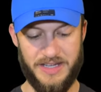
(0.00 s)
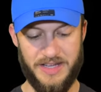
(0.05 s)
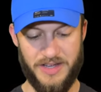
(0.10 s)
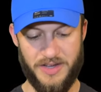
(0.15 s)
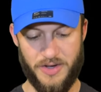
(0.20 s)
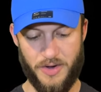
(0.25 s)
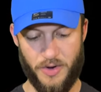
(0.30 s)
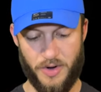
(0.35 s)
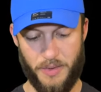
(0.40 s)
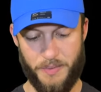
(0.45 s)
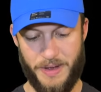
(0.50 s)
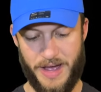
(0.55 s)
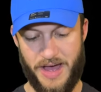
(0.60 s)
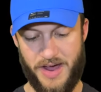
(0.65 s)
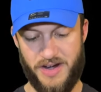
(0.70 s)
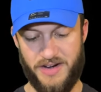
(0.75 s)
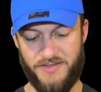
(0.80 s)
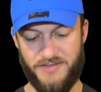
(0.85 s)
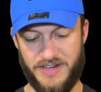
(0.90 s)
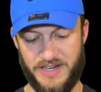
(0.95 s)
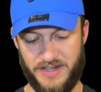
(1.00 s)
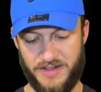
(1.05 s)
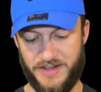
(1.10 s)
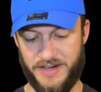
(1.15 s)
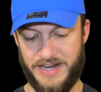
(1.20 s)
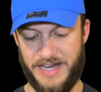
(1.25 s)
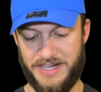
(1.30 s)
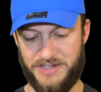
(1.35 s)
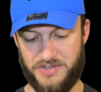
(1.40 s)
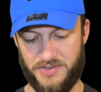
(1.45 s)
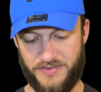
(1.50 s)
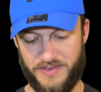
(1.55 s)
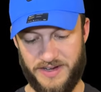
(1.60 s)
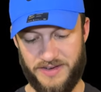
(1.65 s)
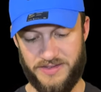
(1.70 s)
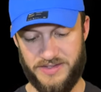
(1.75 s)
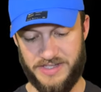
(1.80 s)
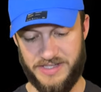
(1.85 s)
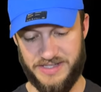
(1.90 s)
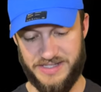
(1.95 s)
cocoa powder, vanilla, natural
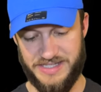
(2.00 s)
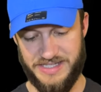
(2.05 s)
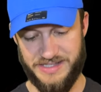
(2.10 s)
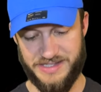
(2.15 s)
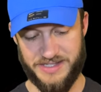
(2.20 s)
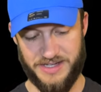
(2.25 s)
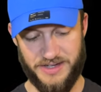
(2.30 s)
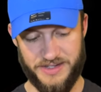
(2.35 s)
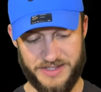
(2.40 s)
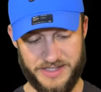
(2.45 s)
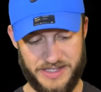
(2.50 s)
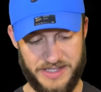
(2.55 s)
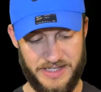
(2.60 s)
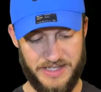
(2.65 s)
flavors, and sea salt.